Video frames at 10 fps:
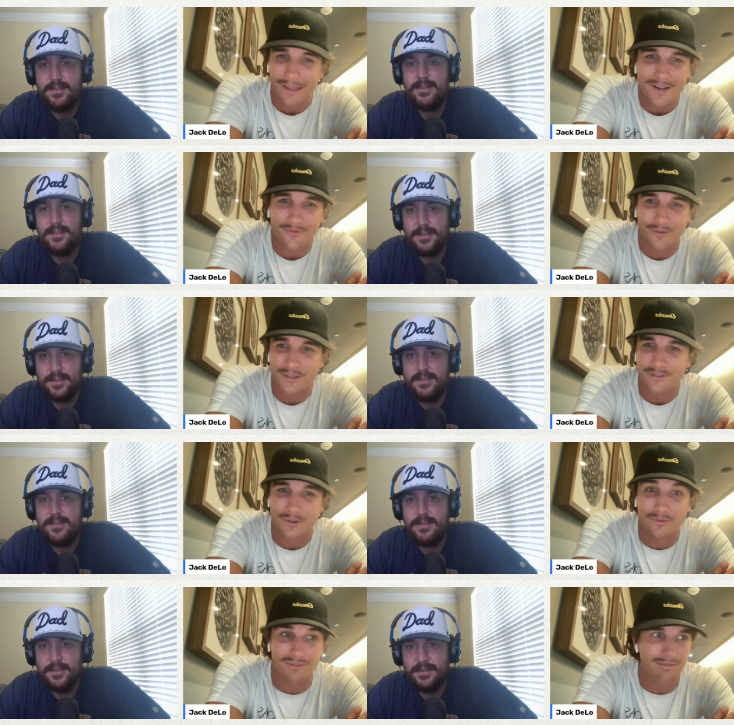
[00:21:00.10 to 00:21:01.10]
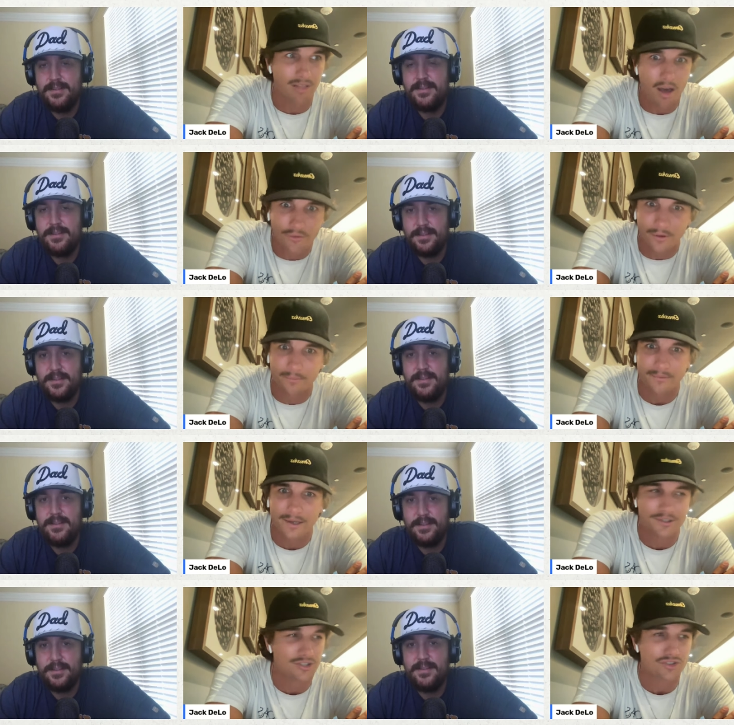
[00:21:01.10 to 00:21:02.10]
Speaker 1: playing for these dudes love them.
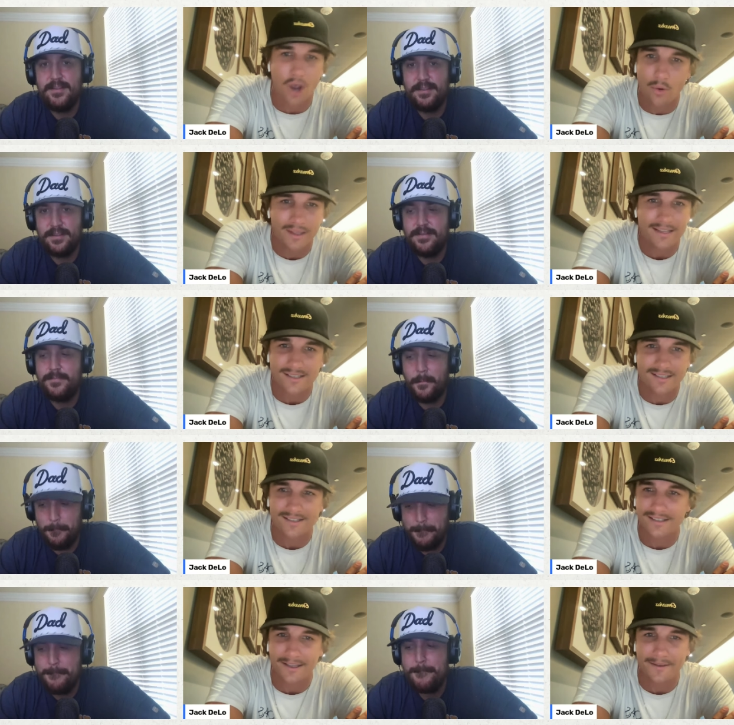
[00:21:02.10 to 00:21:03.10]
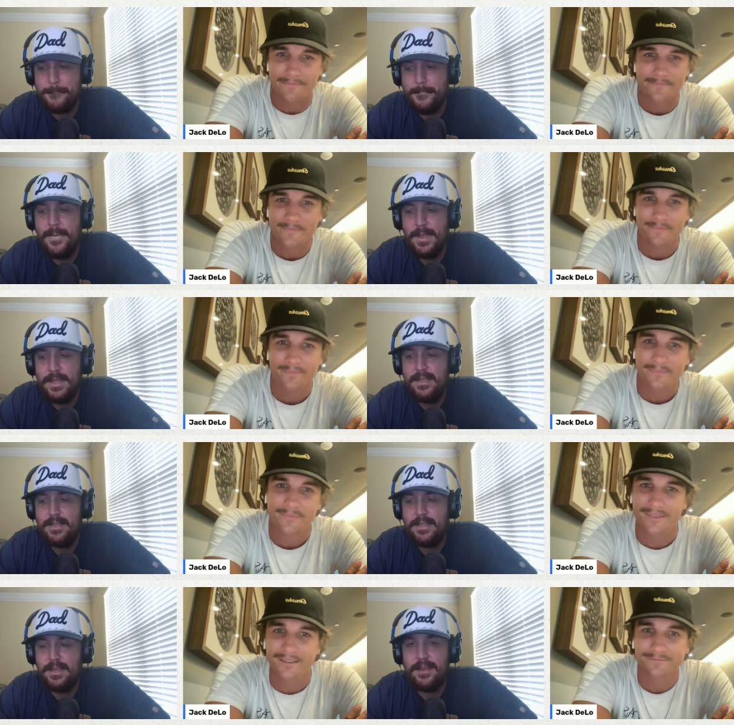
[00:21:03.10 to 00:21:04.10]
It was so easy to see.
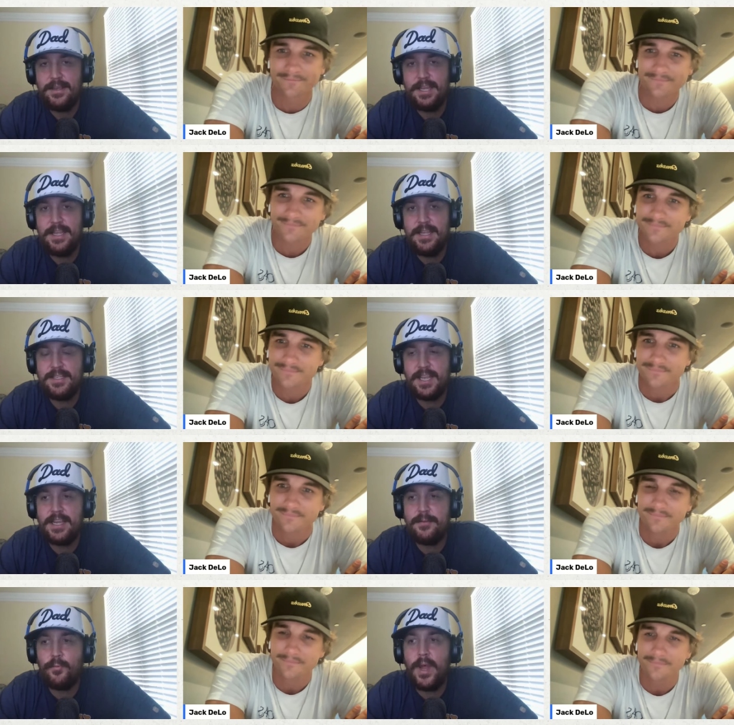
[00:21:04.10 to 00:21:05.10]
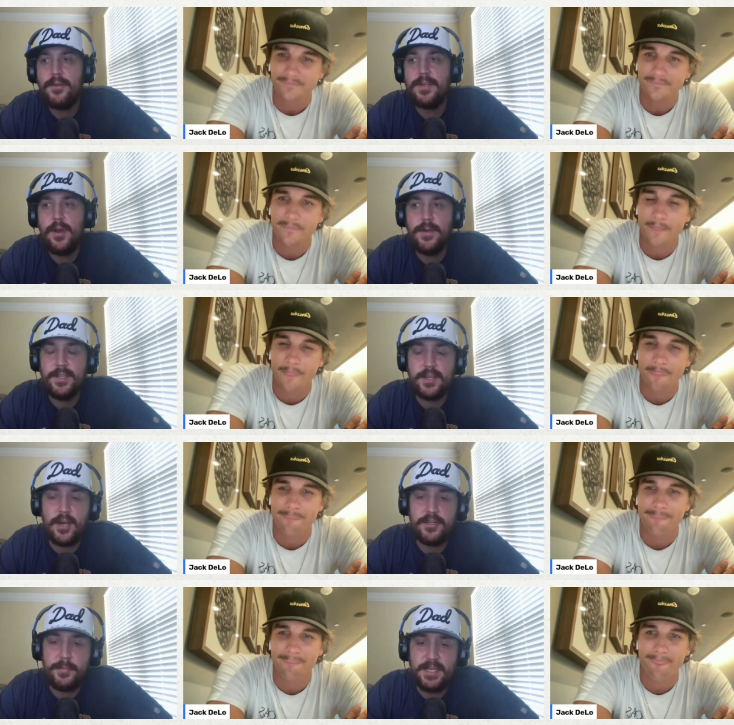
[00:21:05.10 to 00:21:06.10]
Speaker 2: Yeah, it's like well known in the
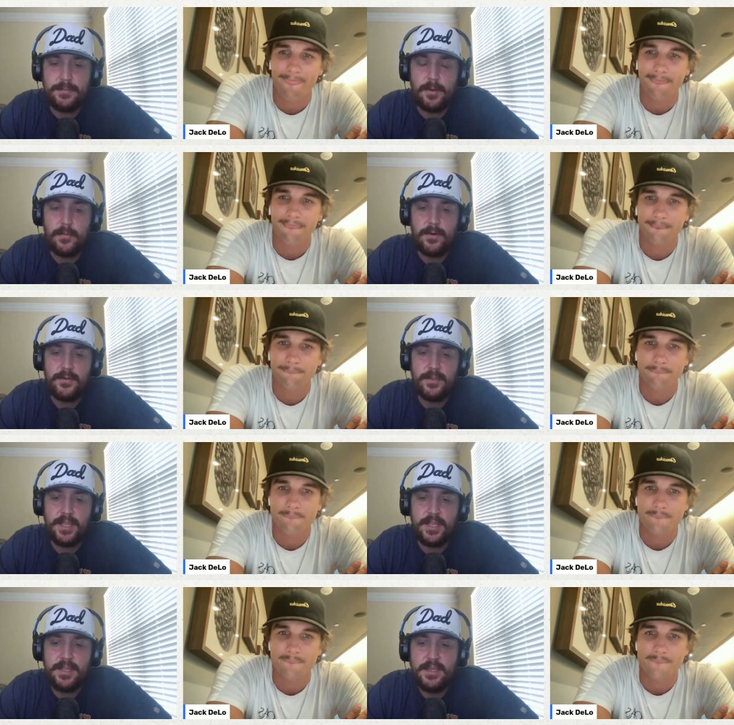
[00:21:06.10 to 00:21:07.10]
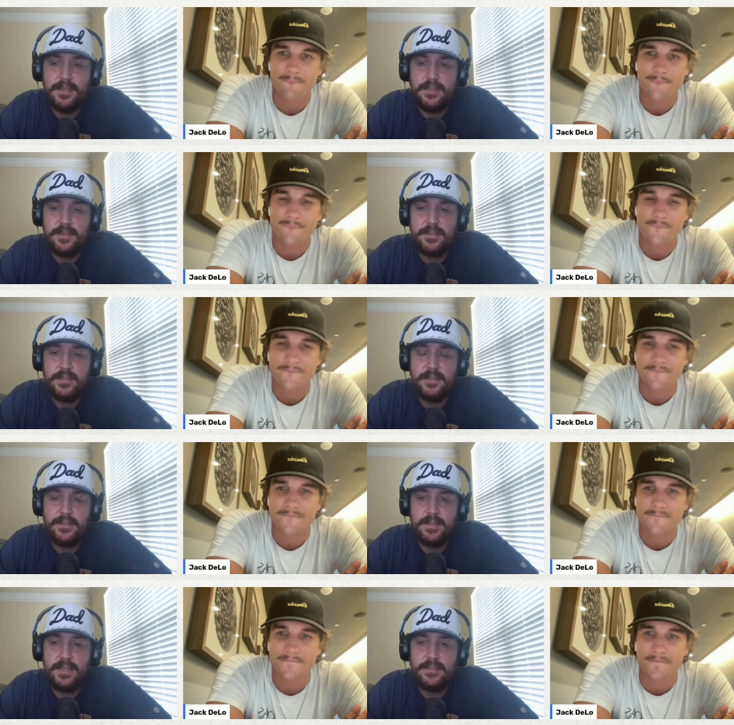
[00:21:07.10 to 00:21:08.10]
college baseball world that
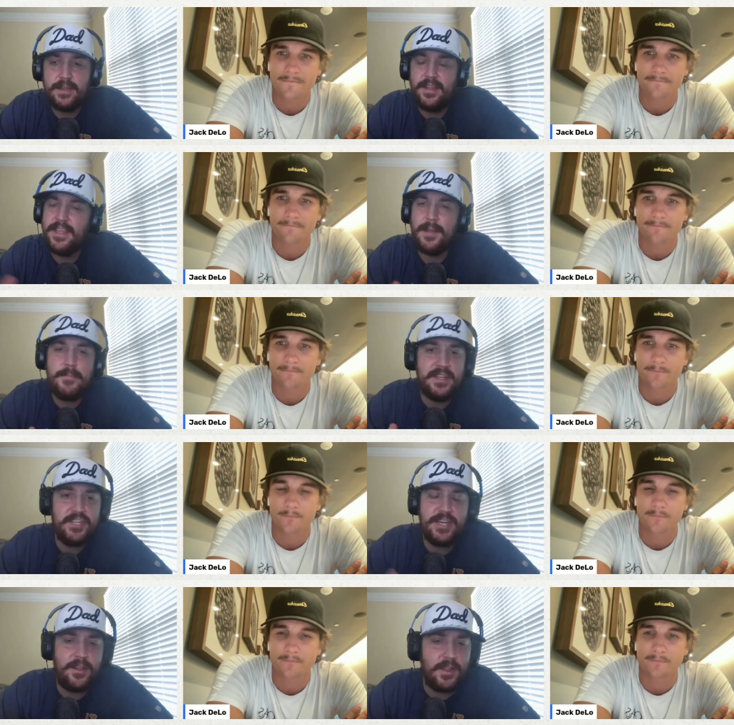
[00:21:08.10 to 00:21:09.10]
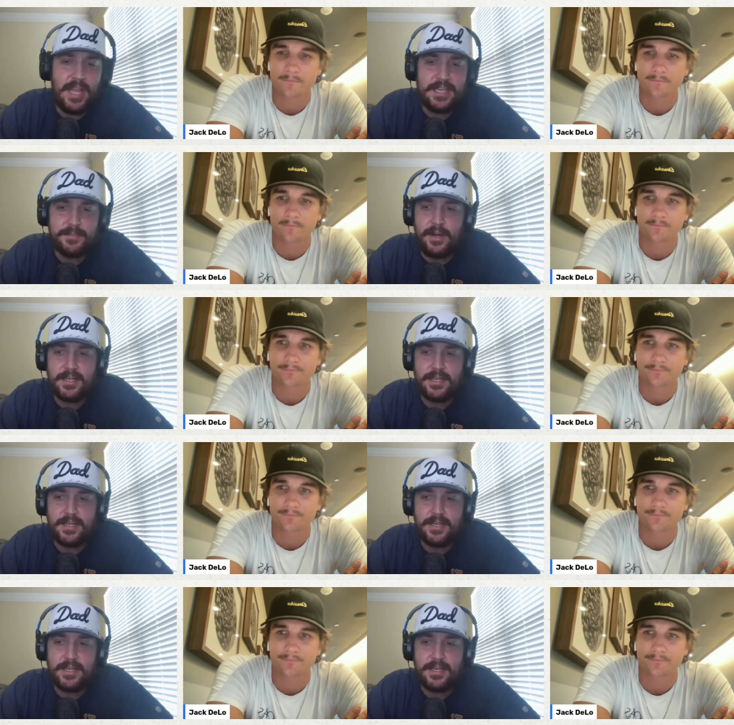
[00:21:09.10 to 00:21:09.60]
the the I think I mentioned it on the last